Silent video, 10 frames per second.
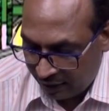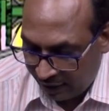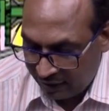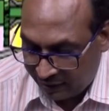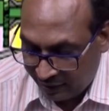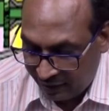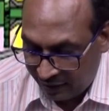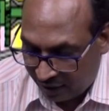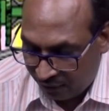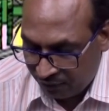and
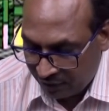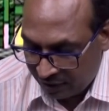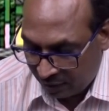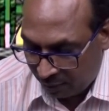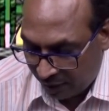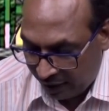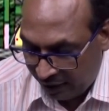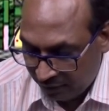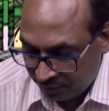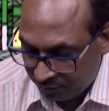then after
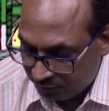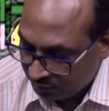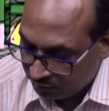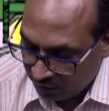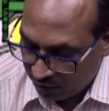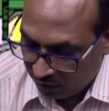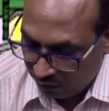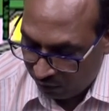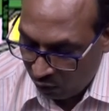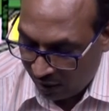turbine
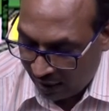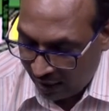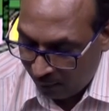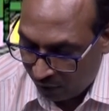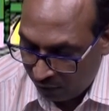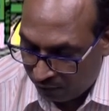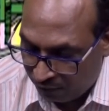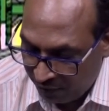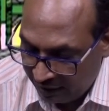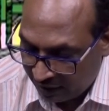we do have one
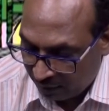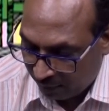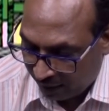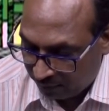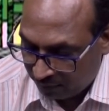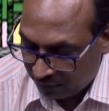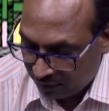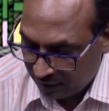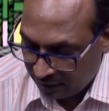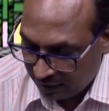free turbine.
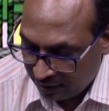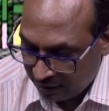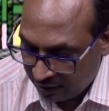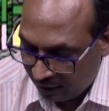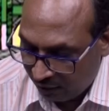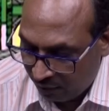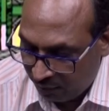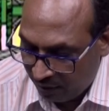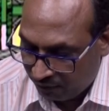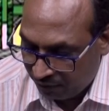There will
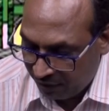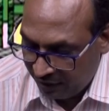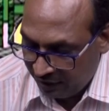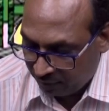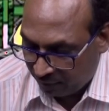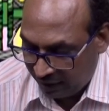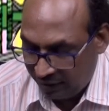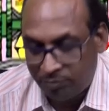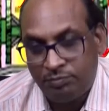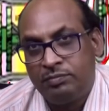be a free
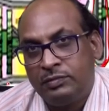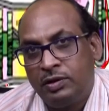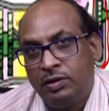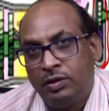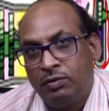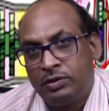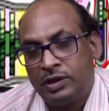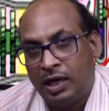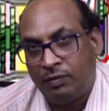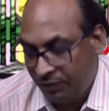turbine,
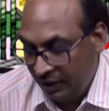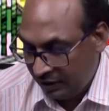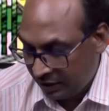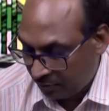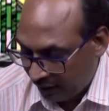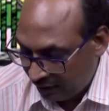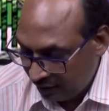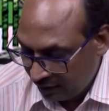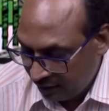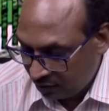free turbine.
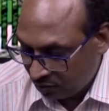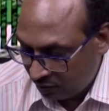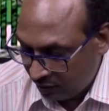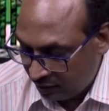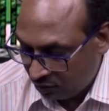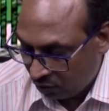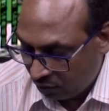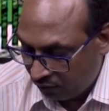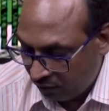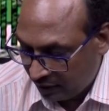So this is
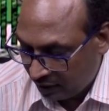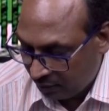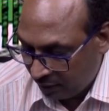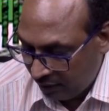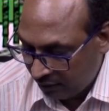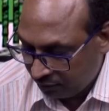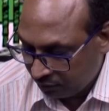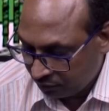called free turbine